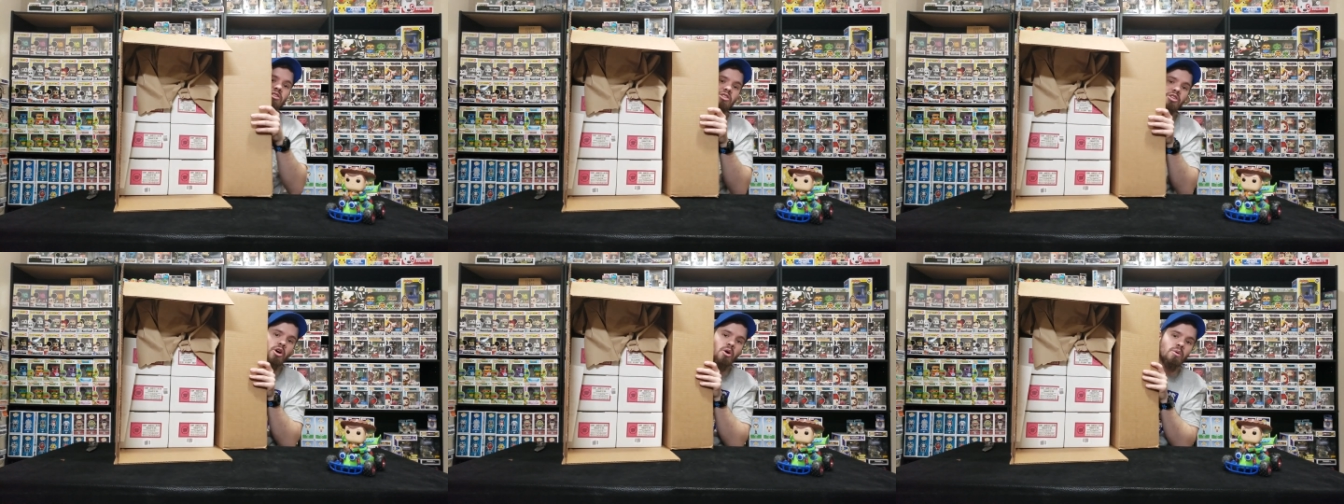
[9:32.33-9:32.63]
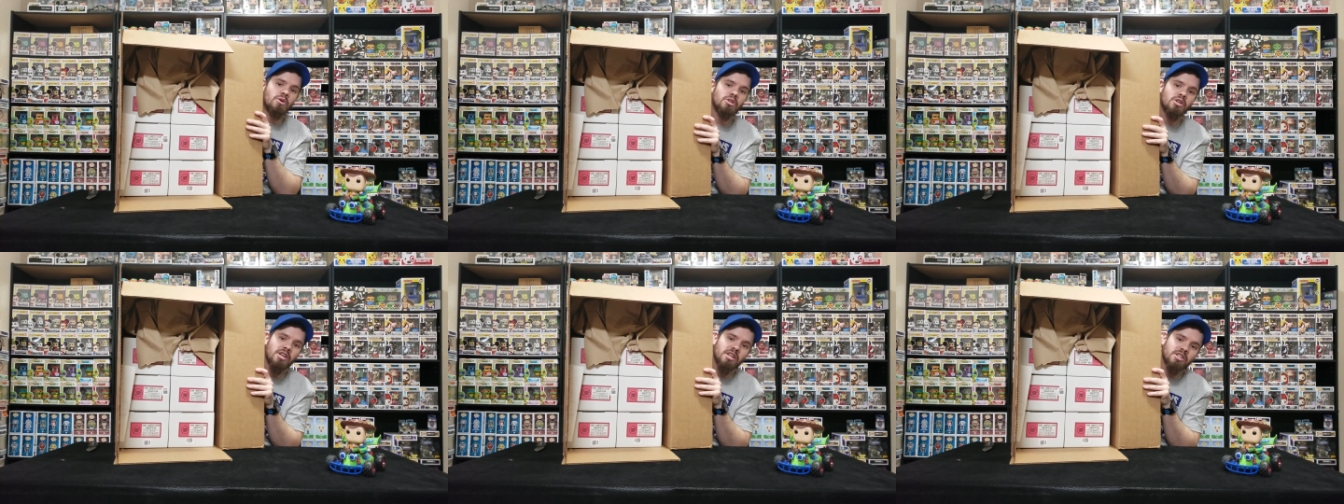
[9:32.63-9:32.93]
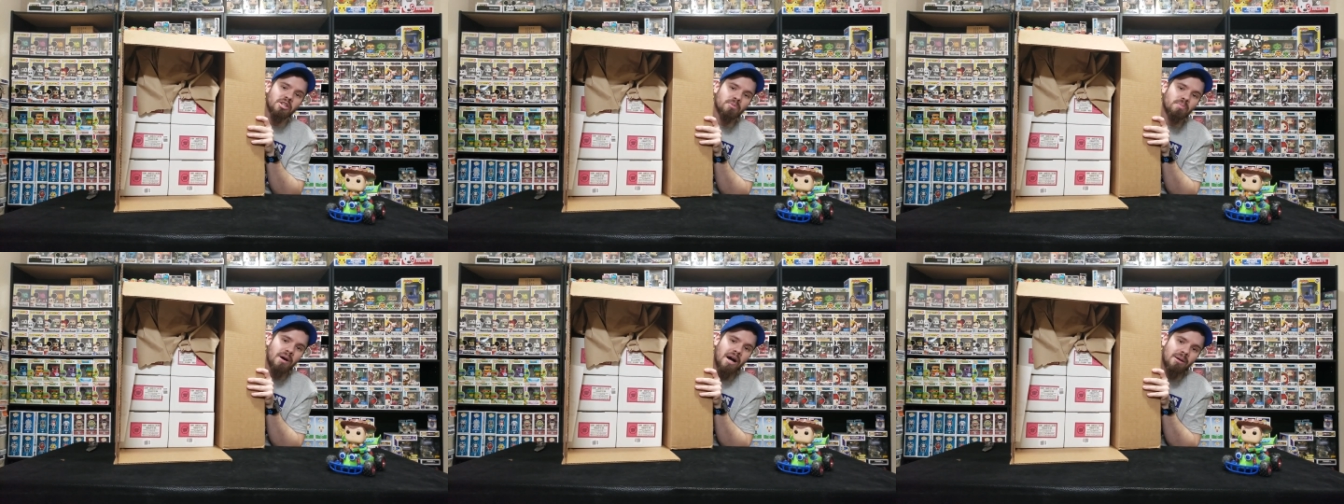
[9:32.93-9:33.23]
You know when you
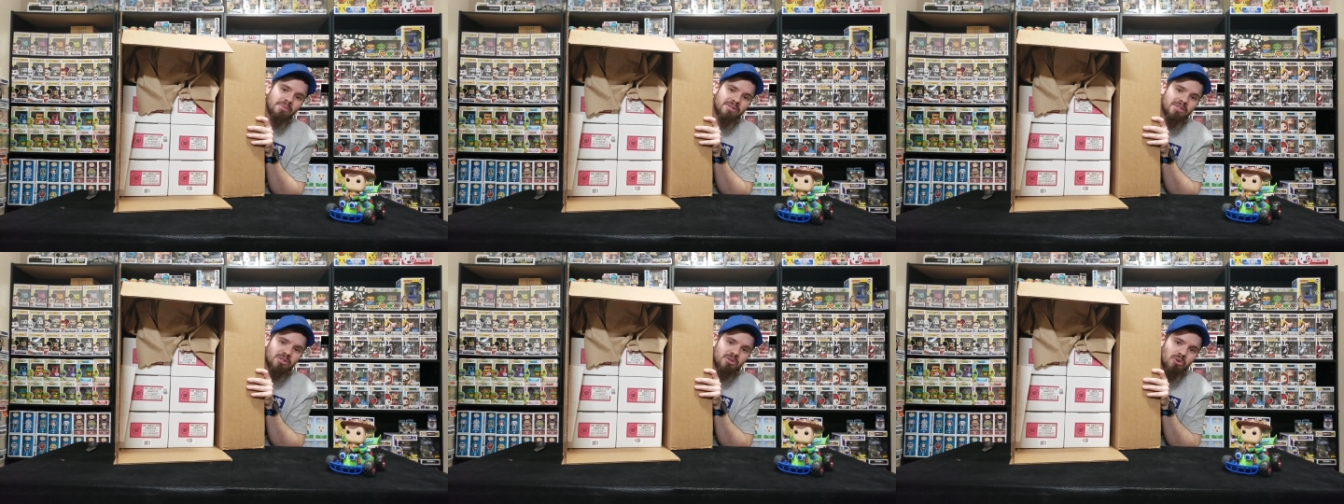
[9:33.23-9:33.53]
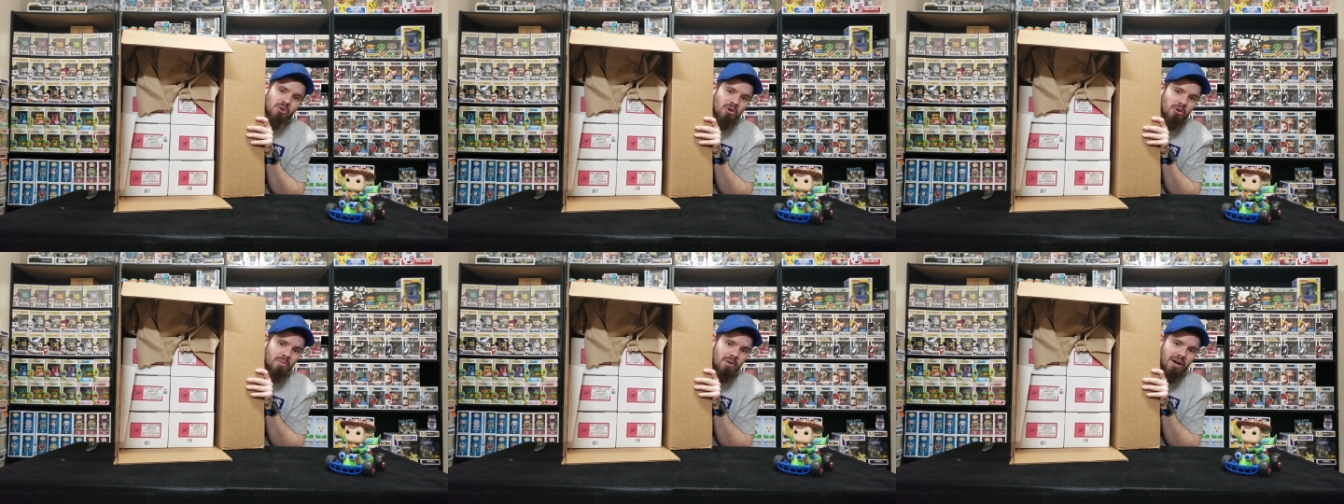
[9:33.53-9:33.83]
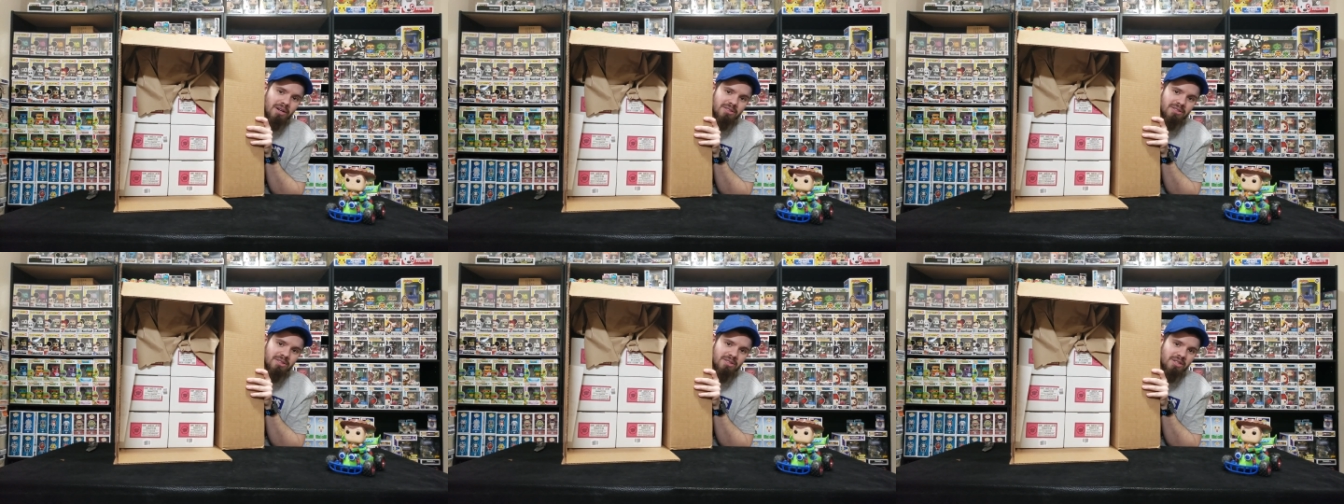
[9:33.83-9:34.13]
get your pops in sorter
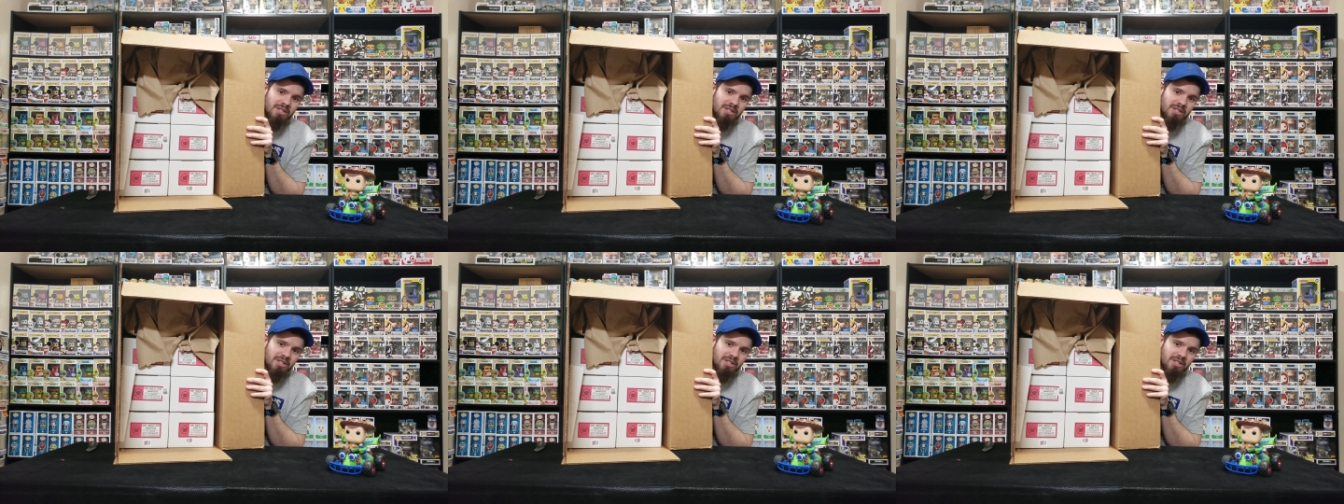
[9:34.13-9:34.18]
boxes,